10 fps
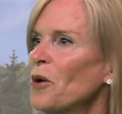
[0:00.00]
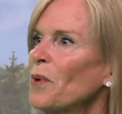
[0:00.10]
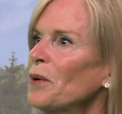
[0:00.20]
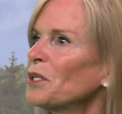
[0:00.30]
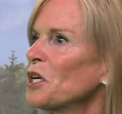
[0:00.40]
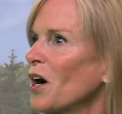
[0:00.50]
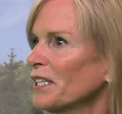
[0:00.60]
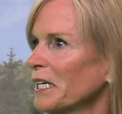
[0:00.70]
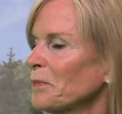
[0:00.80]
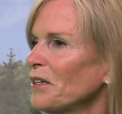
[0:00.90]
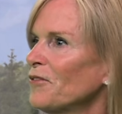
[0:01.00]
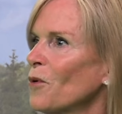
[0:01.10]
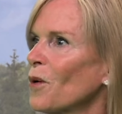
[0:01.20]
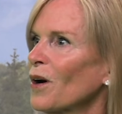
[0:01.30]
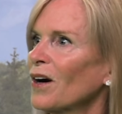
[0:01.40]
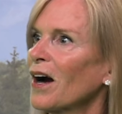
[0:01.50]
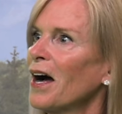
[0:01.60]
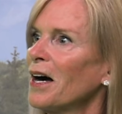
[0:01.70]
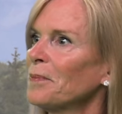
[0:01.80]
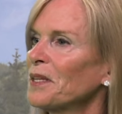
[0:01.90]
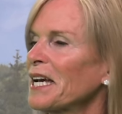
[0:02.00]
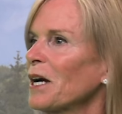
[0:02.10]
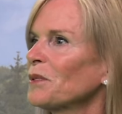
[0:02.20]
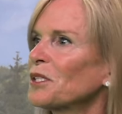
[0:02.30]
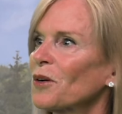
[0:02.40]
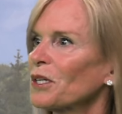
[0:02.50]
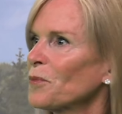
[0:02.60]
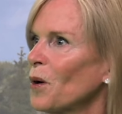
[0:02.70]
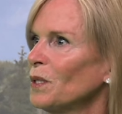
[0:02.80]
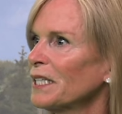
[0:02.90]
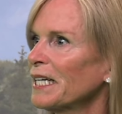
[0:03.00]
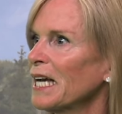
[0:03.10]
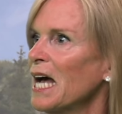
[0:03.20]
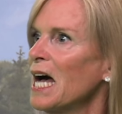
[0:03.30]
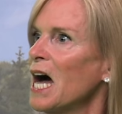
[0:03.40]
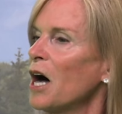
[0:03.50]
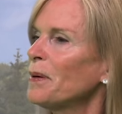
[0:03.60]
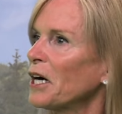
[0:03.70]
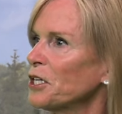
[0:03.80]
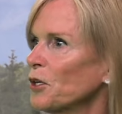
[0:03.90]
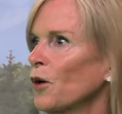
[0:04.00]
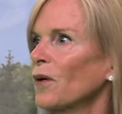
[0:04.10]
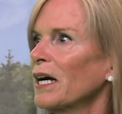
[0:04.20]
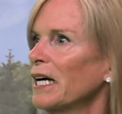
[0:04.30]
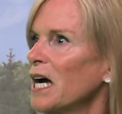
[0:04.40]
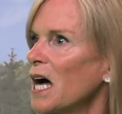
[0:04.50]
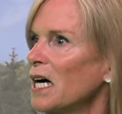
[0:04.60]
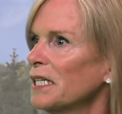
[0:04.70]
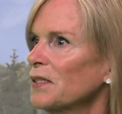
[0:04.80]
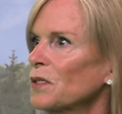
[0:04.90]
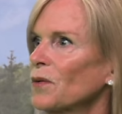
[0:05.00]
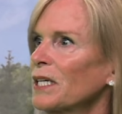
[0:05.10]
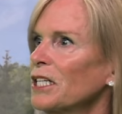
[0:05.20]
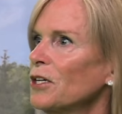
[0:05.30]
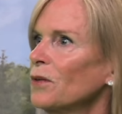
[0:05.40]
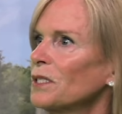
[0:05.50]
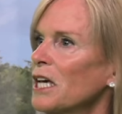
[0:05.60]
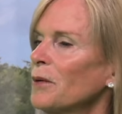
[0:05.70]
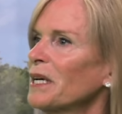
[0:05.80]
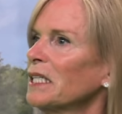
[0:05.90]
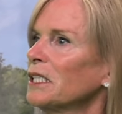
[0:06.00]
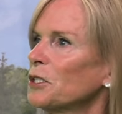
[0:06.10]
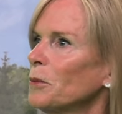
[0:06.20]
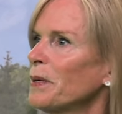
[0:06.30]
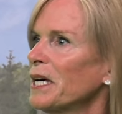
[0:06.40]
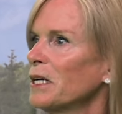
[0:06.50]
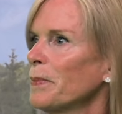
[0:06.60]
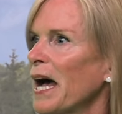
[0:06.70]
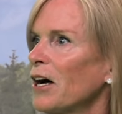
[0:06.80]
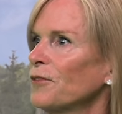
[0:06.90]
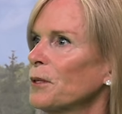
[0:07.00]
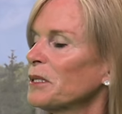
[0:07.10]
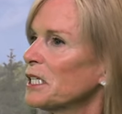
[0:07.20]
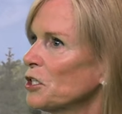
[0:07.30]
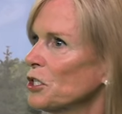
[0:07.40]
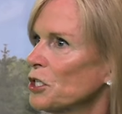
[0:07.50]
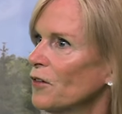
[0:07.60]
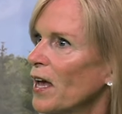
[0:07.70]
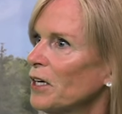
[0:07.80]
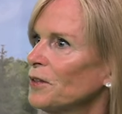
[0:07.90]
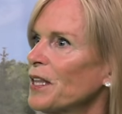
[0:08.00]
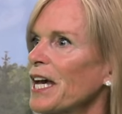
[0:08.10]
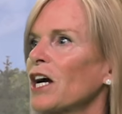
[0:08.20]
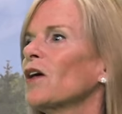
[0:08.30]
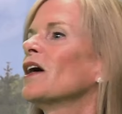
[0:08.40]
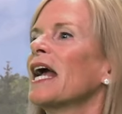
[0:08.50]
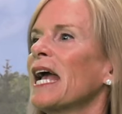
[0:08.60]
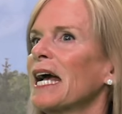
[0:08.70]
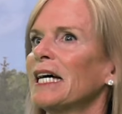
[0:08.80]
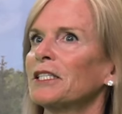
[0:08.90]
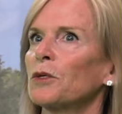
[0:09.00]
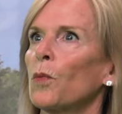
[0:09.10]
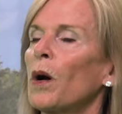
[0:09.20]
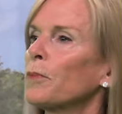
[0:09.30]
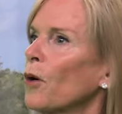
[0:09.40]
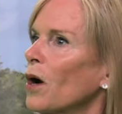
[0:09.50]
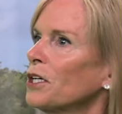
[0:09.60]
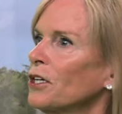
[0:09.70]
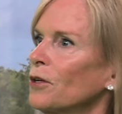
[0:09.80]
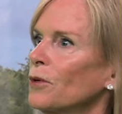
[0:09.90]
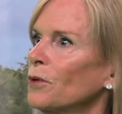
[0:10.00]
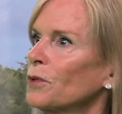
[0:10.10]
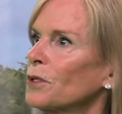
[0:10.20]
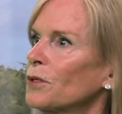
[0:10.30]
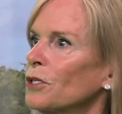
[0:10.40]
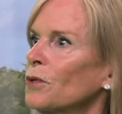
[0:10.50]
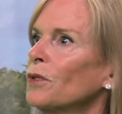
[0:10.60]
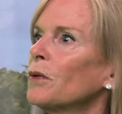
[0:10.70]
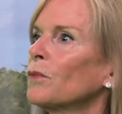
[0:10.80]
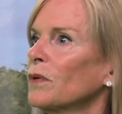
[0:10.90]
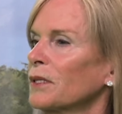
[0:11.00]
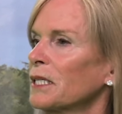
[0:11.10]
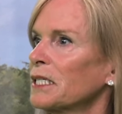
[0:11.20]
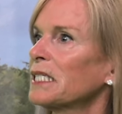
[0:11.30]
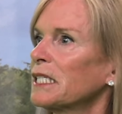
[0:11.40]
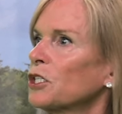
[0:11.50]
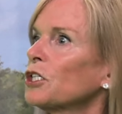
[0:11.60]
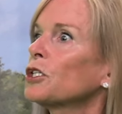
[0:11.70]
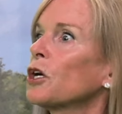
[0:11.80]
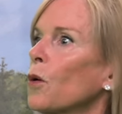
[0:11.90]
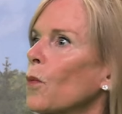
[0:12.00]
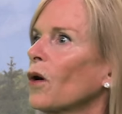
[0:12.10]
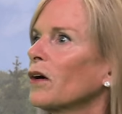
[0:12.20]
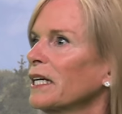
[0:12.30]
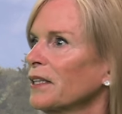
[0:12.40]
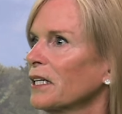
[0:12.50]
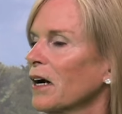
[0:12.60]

We were talking before the camera started rolling about your career at HUD. So can you tell me a little bit about the positions you've held there and what brought you to the decision to go work in the